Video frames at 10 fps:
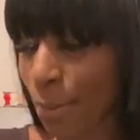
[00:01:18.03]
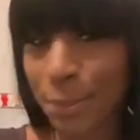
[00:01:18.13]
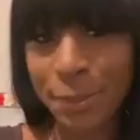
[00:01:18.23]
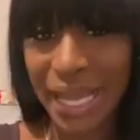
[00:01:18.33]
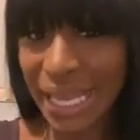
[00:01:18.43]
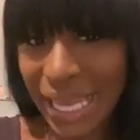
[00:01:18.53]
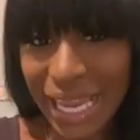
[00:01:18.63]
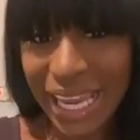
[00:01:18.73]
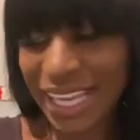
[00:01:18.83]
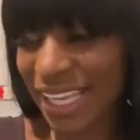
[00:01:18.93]
bite
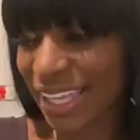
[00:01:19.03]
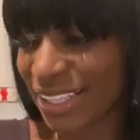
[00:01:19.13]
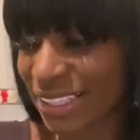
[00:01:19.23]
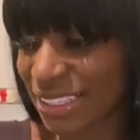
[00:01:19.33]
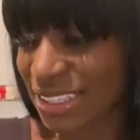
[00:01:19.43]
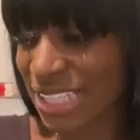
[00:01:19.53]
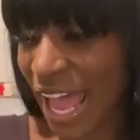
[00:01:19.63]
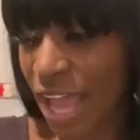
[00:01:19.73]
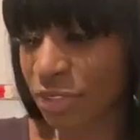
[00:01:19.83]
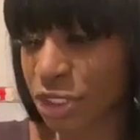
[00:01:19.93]
because I
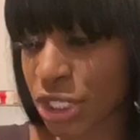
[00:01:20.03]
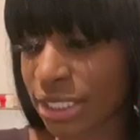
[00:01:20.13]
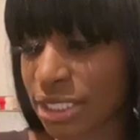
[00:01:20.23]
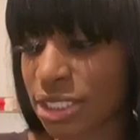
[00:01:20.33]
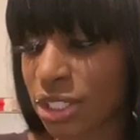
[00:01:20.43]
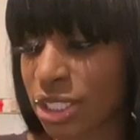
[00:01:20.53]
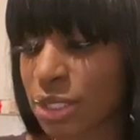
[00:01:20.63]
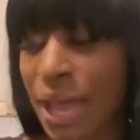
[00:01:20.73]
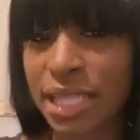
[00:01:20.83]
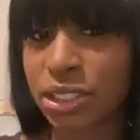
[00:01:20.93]
haven't tried this sauce, so
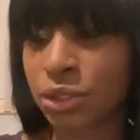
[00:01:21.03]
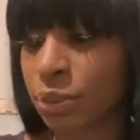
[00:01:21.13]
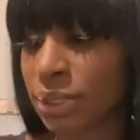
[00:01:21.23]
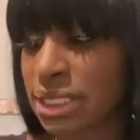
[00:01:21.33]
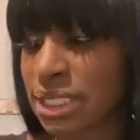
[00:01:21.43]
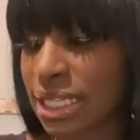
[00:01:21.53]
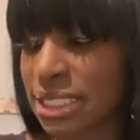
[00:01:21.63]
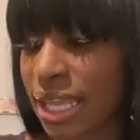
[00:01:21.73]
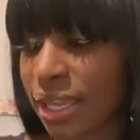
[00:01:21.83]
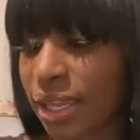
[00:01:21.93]
I don't know what this tastes
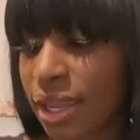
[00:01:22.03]
like.